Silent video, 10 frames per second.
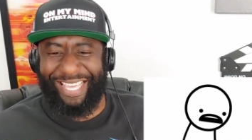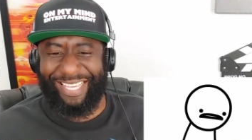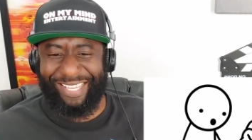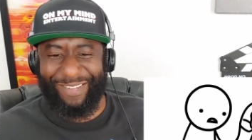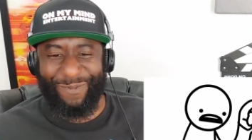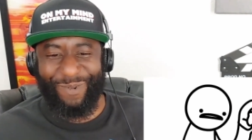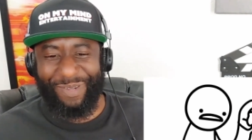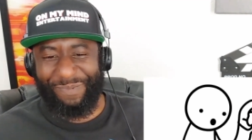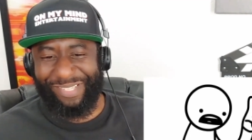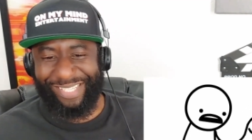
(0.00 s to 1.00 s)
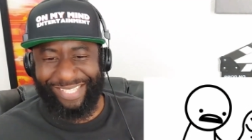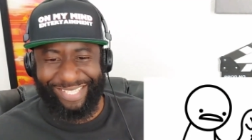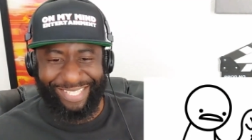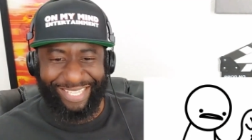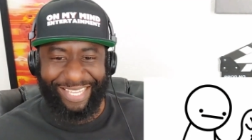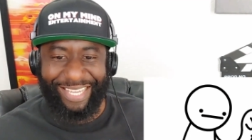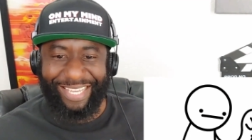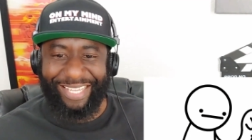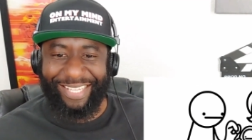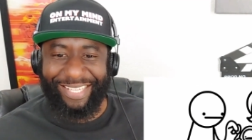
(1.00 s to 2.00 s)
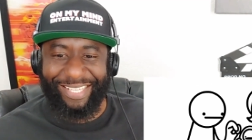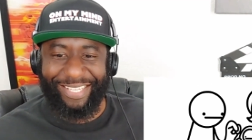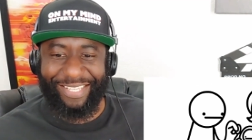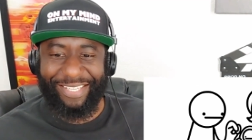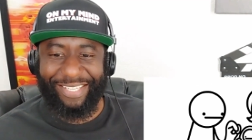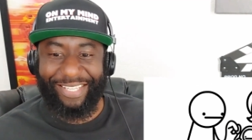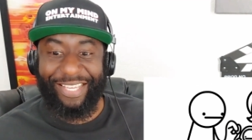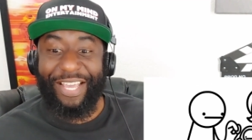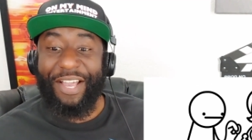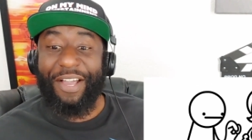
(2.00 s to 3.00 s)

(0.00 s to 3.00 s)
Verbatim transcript: Excuse me, Whoops. Are you going to eat that? No.